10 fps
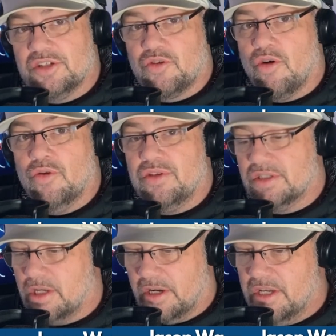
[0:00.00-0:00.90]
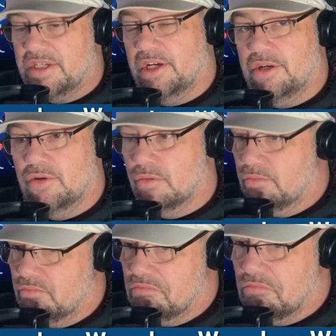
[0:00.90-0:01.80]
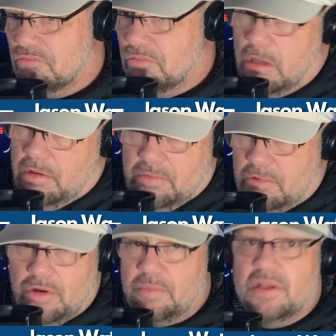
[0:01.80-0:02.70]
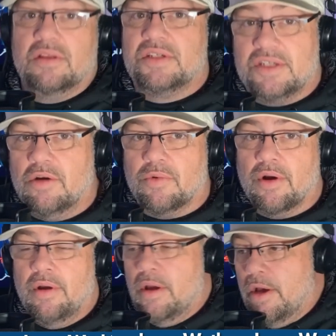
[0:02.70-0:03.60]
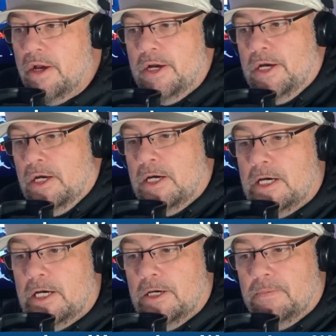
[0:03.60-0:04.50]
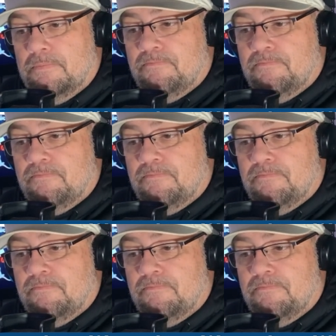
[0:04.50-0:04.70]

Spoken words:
growth is going to continue. It could be this summer. The